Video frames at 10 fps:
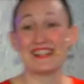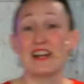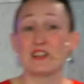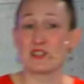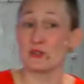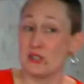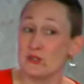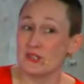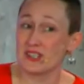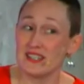so you
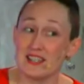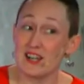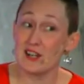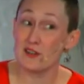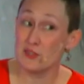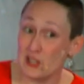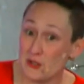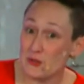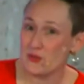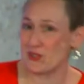can love
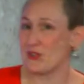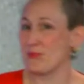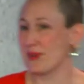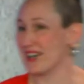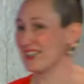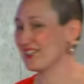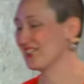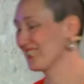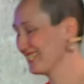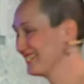you so much,